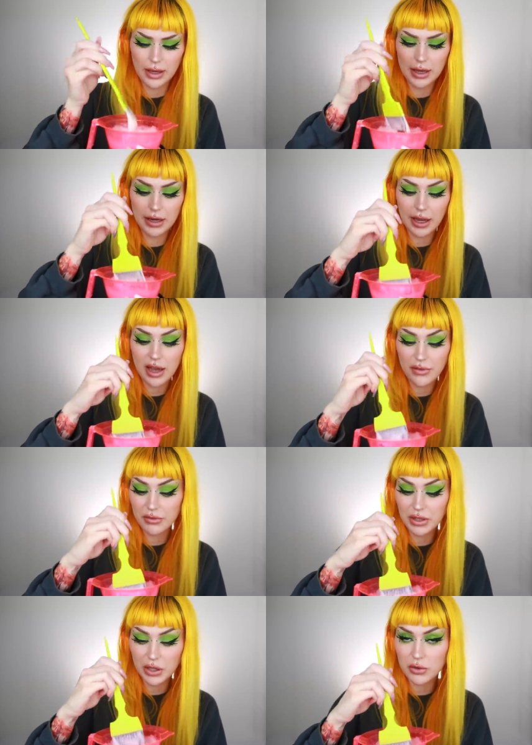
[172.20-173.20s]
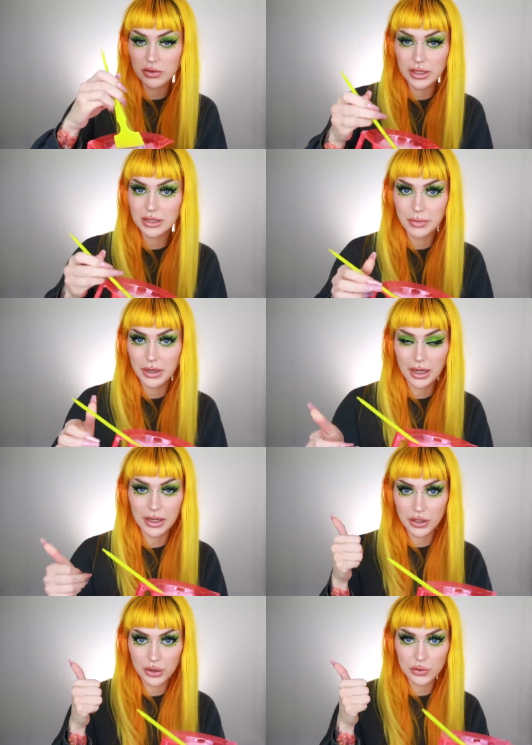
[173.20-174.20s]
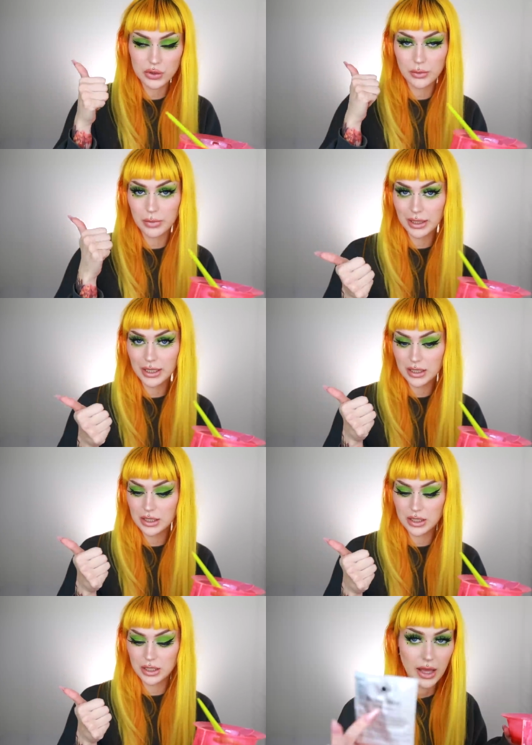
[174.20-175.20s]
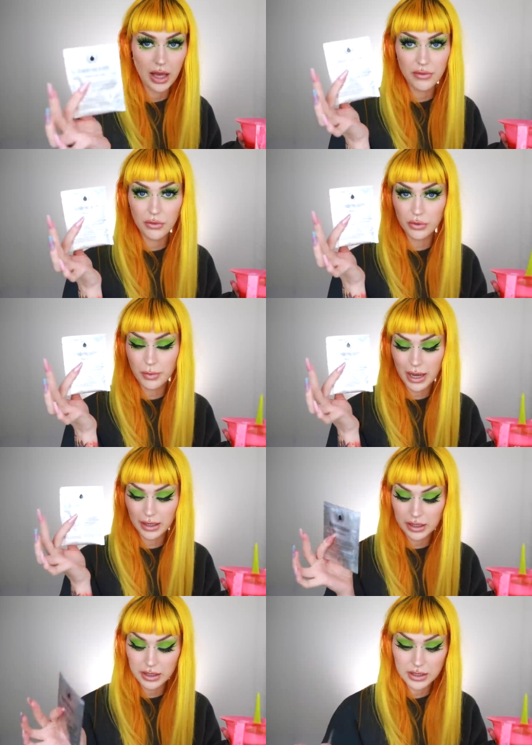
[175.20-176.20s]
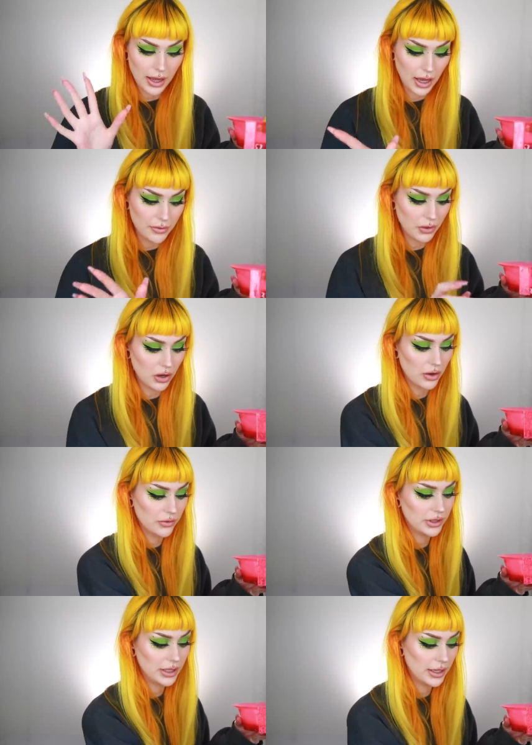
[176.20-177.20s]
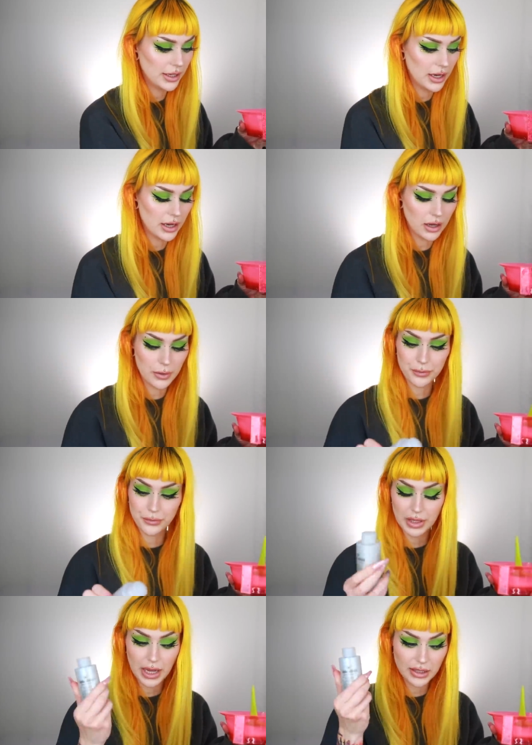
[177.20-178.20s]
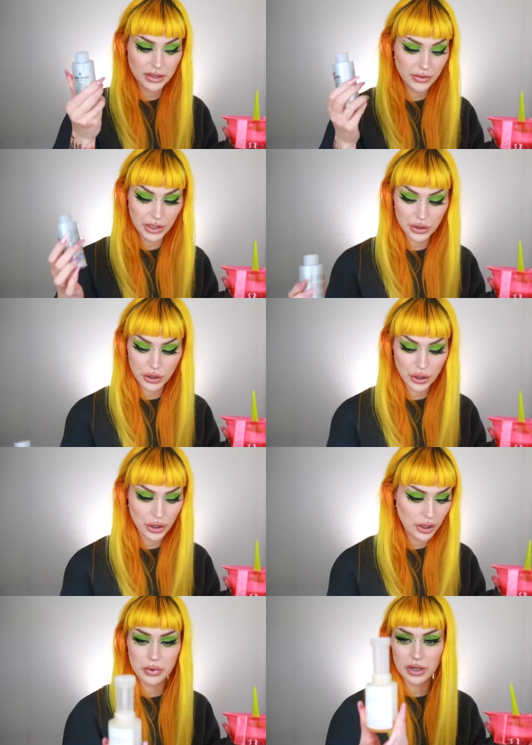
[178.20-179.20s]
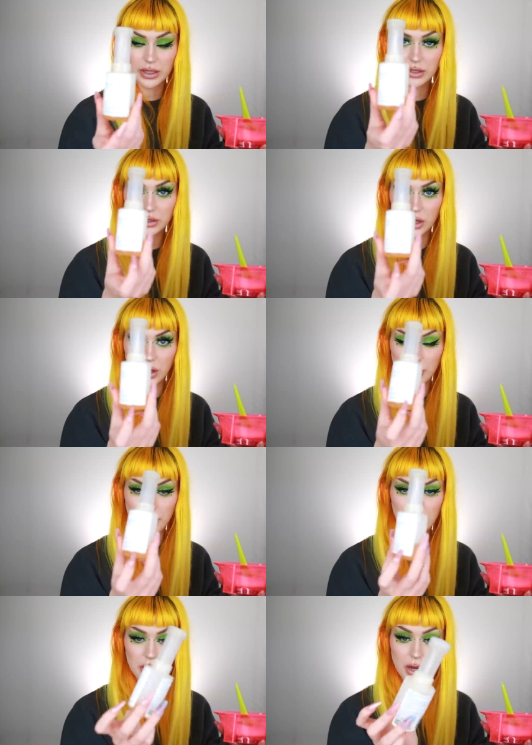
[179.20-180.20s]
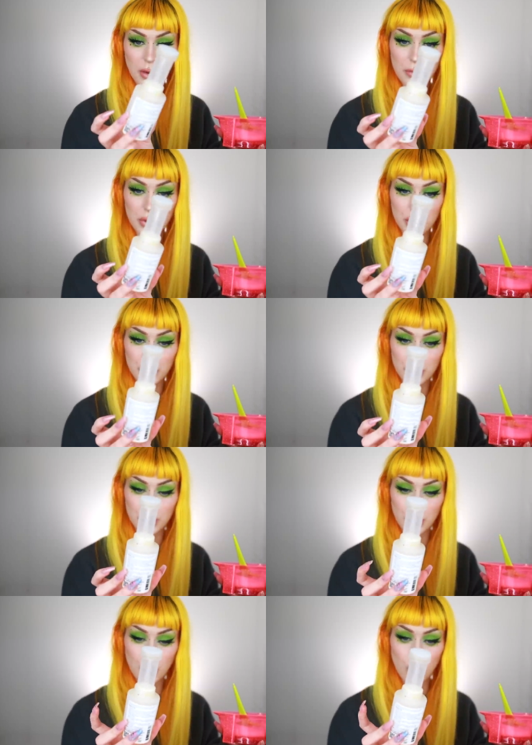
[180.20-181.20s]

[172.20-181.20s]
And I have a video on this, but I use bleach, half of the package, half of the um, activator, put in some number